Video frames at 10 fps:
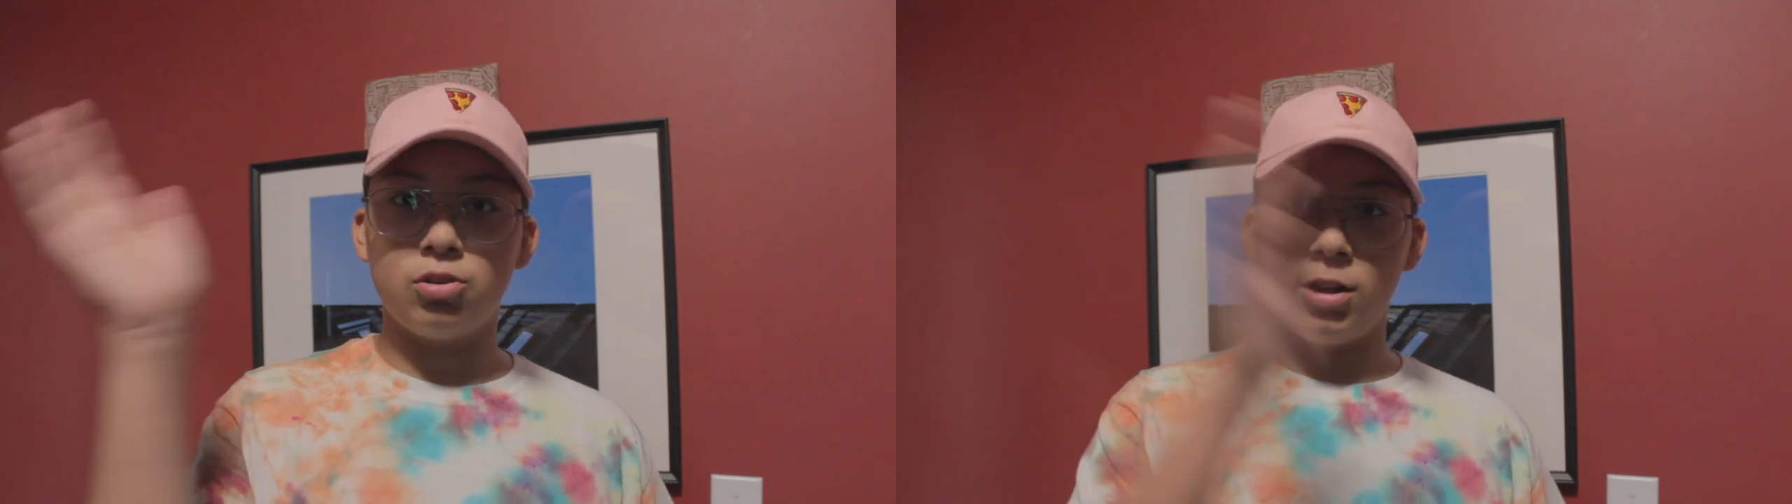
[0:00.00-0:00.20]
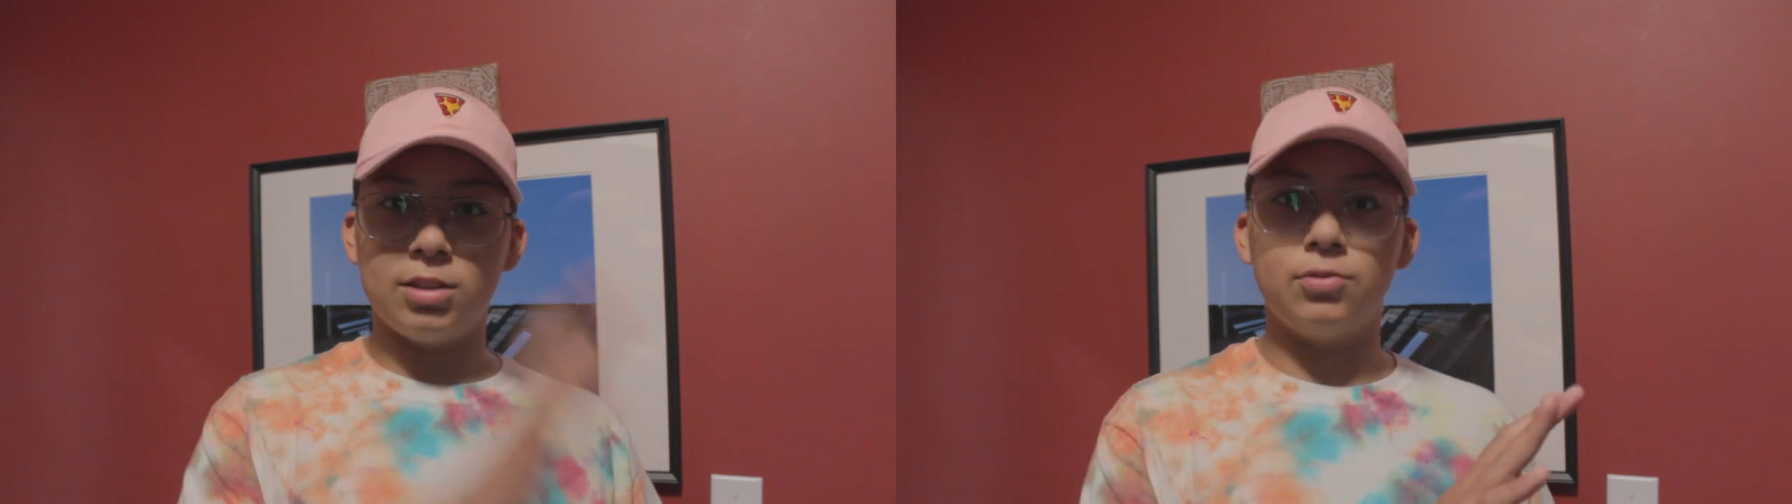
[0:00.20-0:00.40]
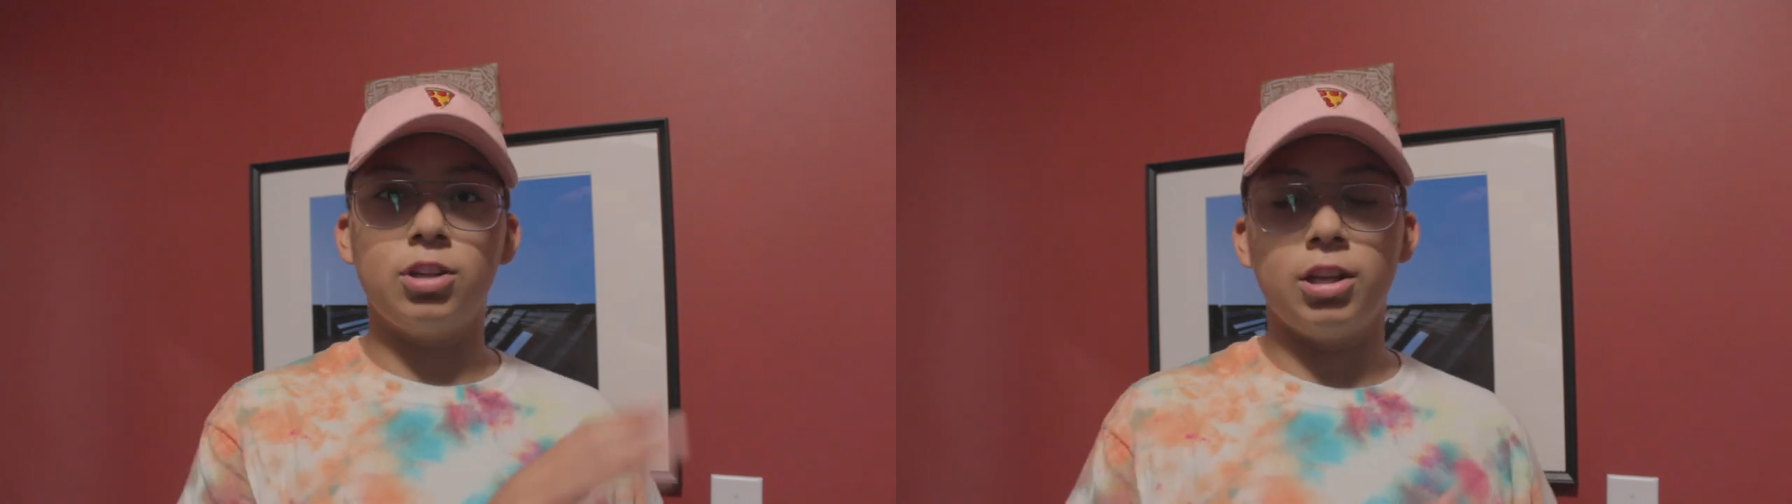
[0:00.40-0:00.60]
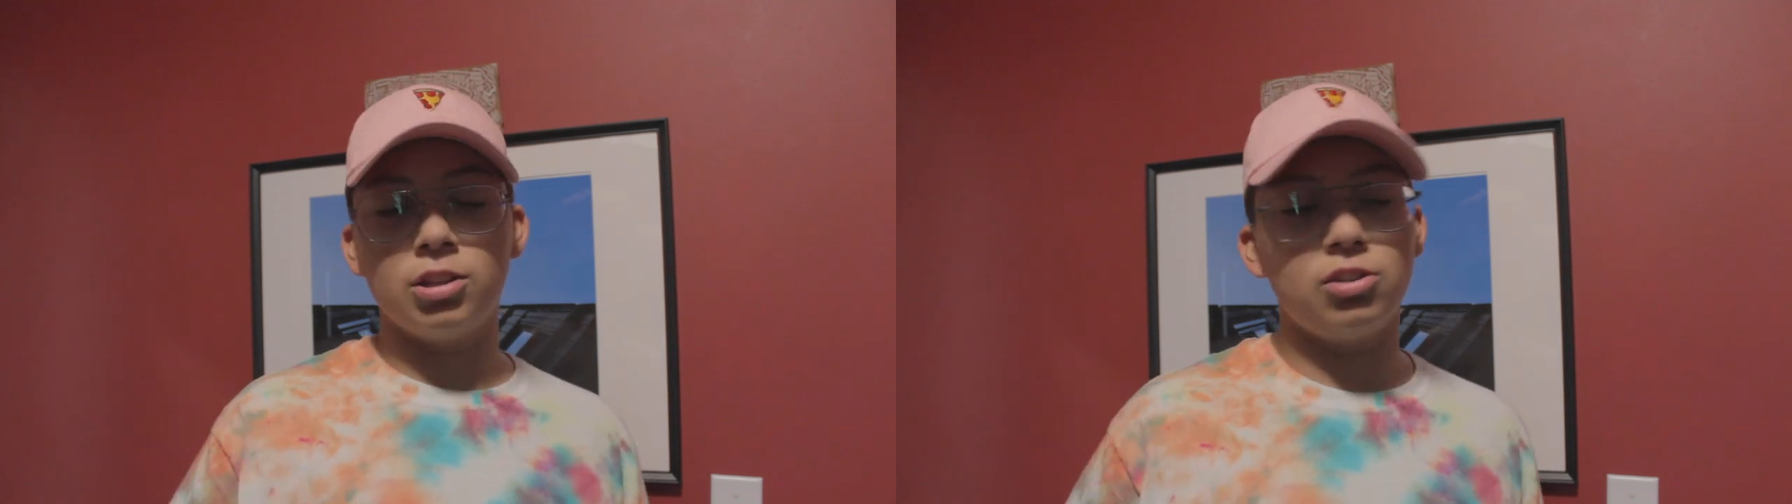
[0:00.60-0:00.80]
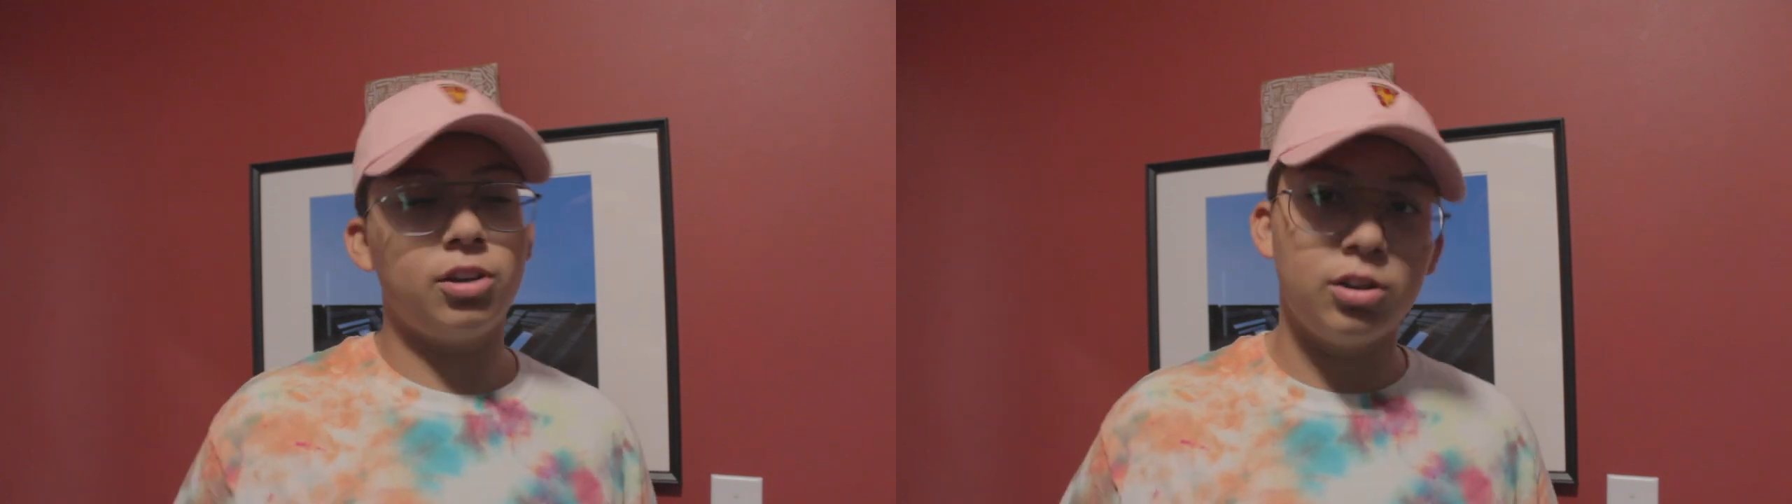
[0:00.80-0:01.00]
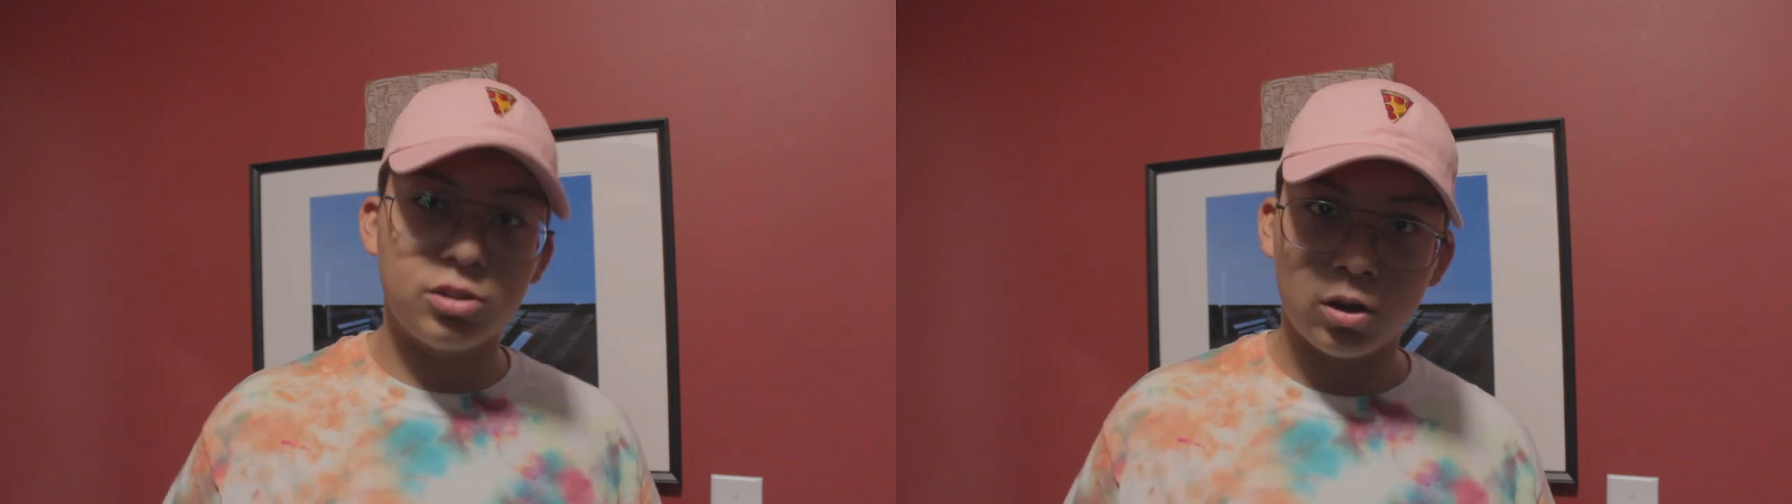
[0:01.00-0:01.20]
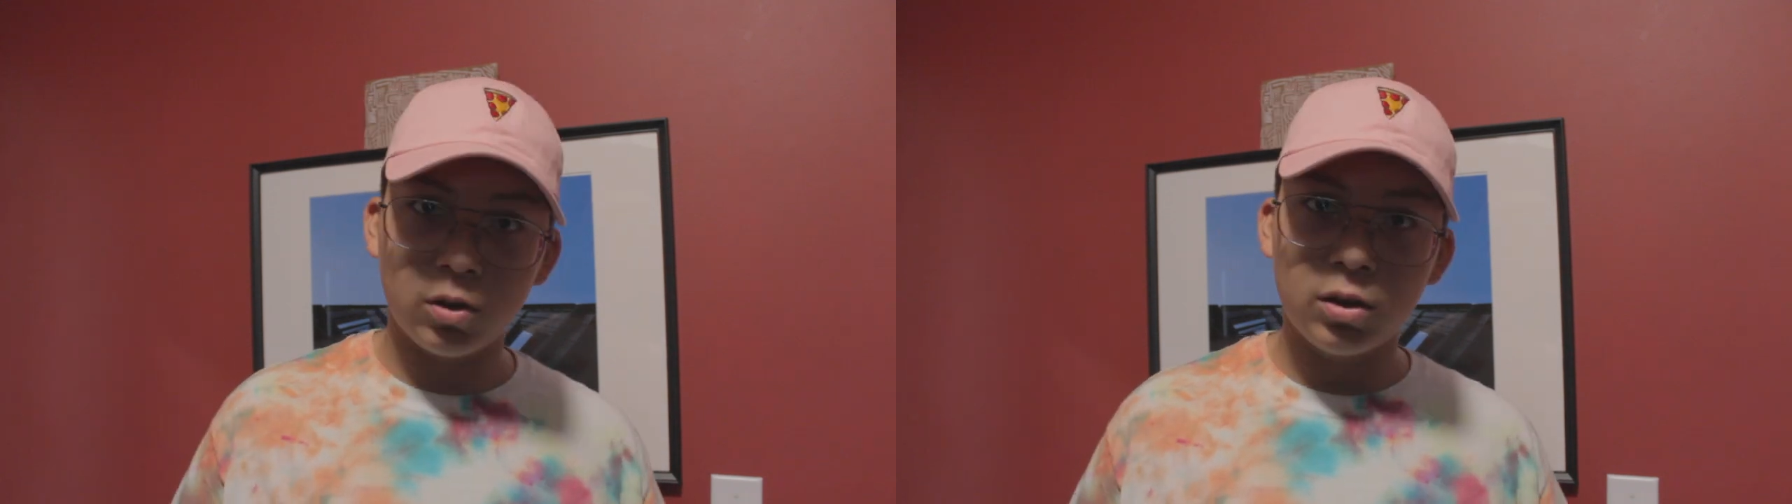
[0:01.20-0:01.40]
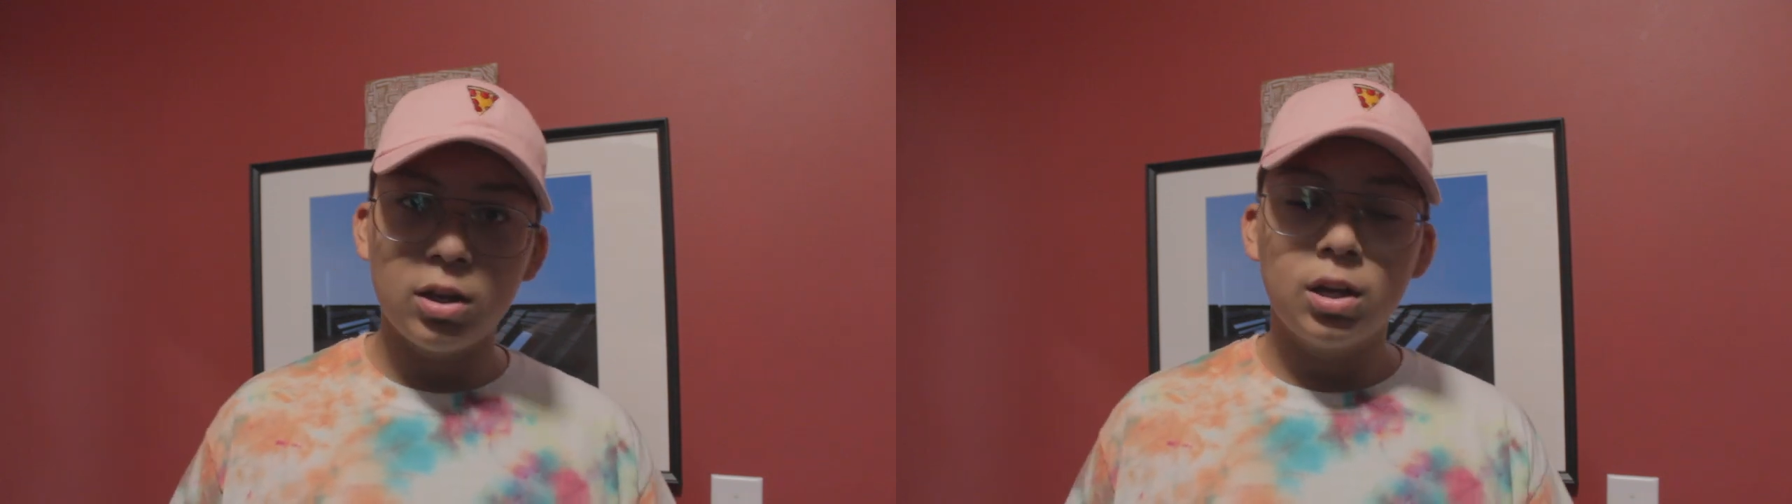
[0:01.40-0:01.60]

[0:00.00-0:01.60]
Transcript: transfer to Illustrator, so